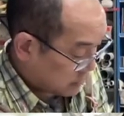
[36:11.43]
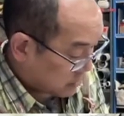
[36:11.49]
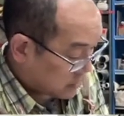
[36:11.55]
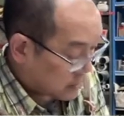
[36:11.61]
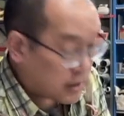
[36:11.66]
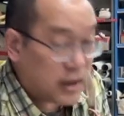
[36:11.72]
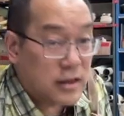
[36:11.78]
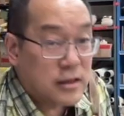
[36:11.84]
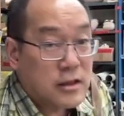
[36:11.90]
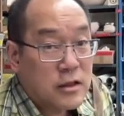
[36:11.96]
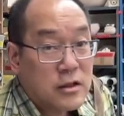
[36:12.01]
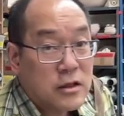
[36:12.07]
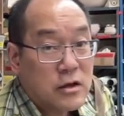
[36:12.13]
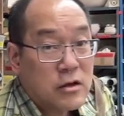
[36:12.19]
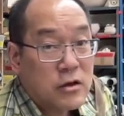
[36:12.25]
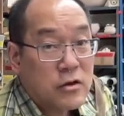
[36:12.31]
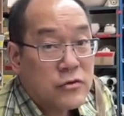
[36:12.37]
So I take the
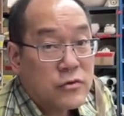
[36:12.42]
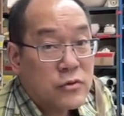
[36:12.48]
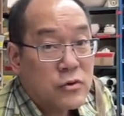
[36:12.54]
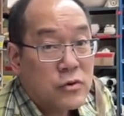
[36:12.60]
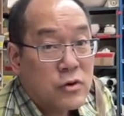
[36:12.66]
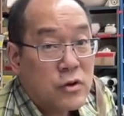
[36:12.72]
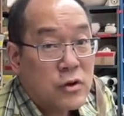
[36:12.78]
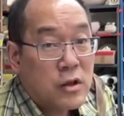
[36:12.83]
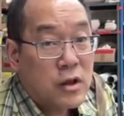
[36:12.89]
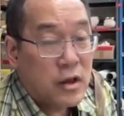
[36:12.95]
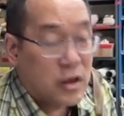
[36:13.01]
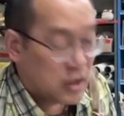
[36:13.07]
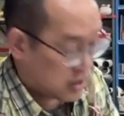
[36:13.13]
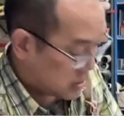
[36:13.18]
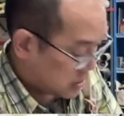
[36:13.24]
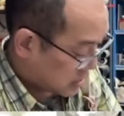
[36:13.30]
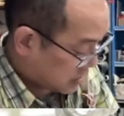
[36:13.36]
needle tool
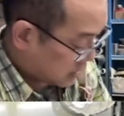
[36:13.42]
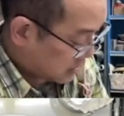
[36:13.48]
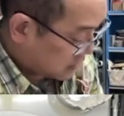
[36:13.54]
and I